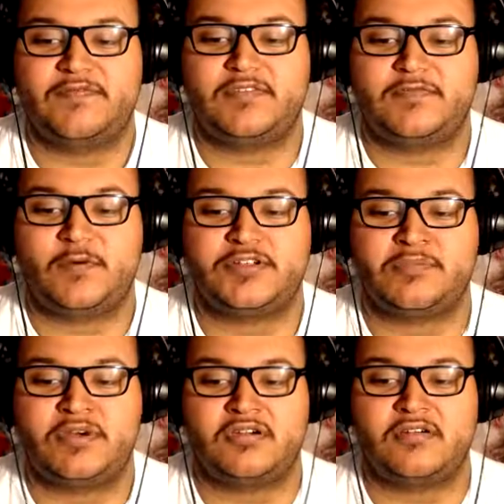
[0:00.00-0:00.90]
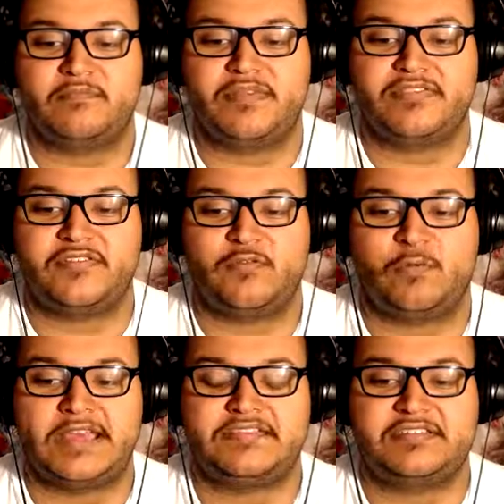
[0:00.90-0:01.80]
for tomorrow, Mr.
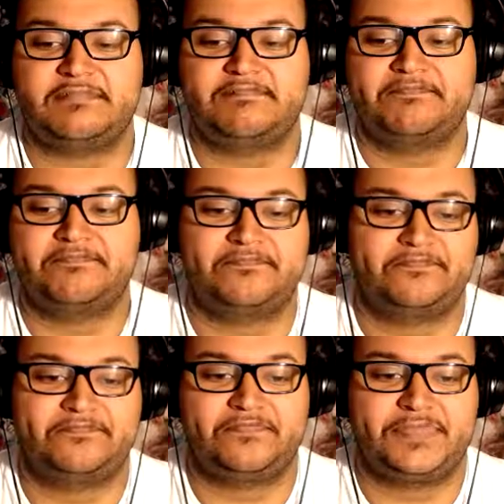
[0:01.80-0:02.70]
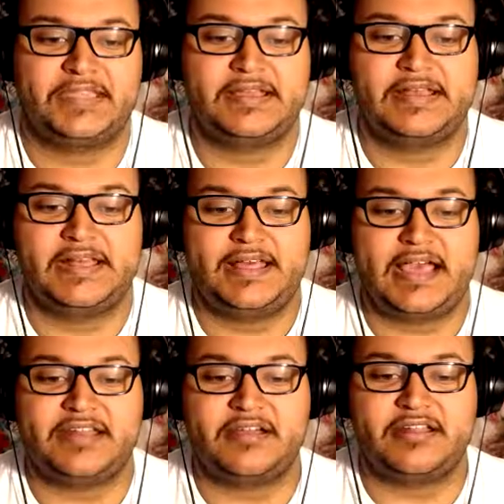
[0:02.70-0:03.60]
White.
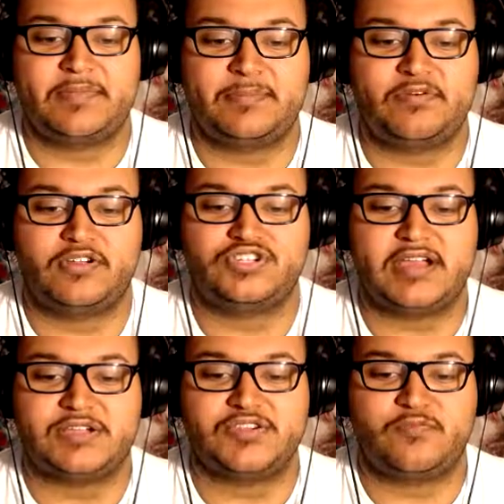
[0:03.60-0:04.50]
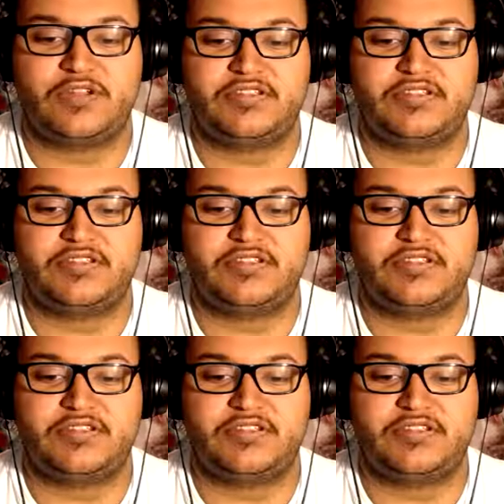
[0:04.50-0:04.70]
I nodded. My poor trousers were